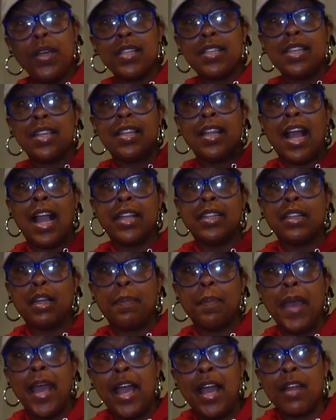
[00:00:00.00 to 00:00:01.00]
into, like, the
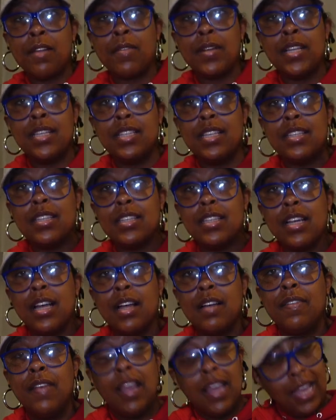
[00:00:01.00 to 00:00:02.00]
patterns and
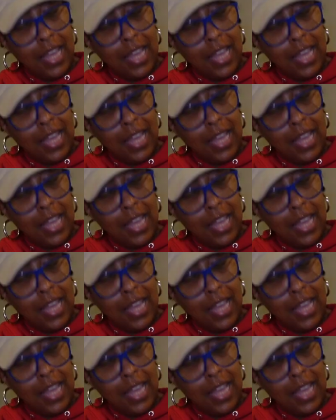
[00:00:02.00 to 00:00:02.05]
stuff,